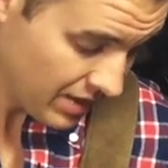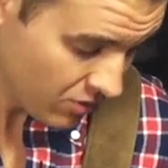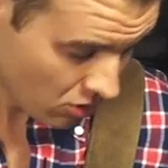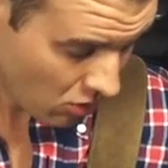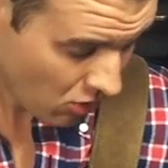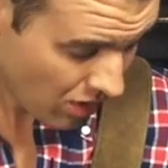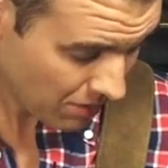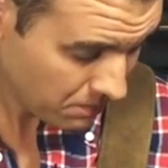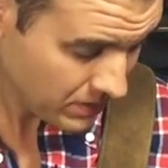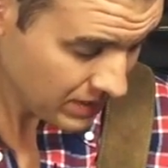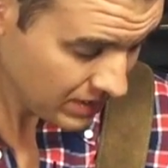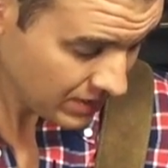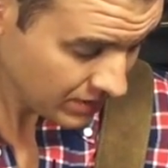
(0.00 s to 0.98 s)
I know I'll
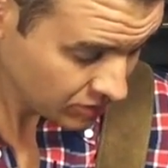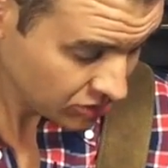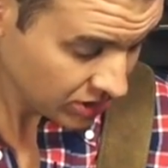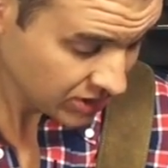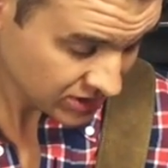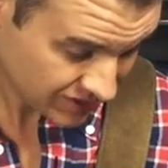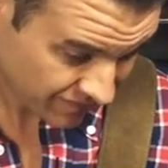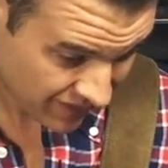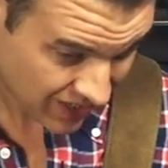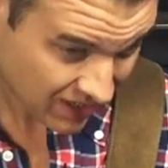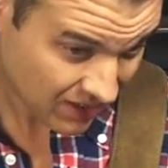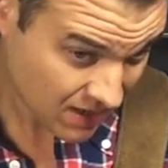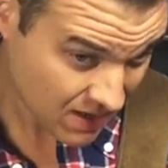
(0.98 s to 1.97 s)
be just fine.